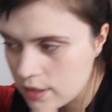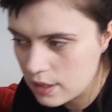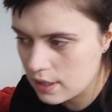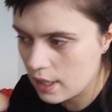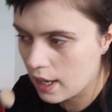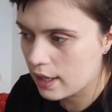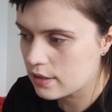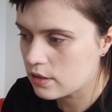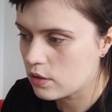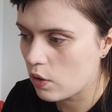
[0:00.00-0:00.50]

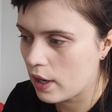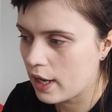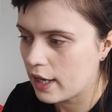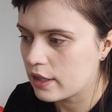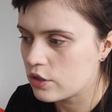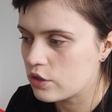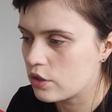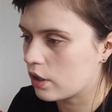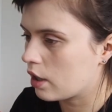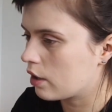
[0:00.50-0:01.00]
this has got
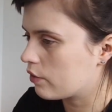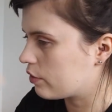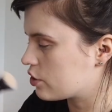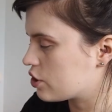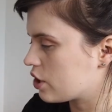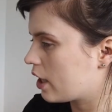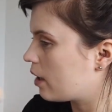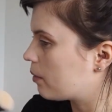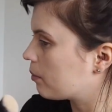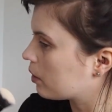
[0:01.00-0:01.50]
extra coverage,
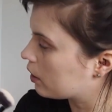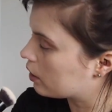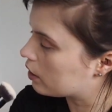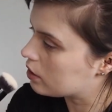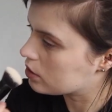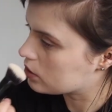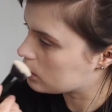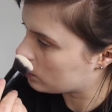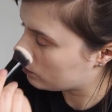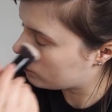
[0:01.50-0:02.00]
I am
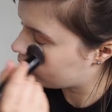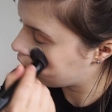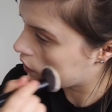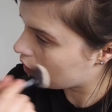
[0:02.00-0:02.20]
gonna sort of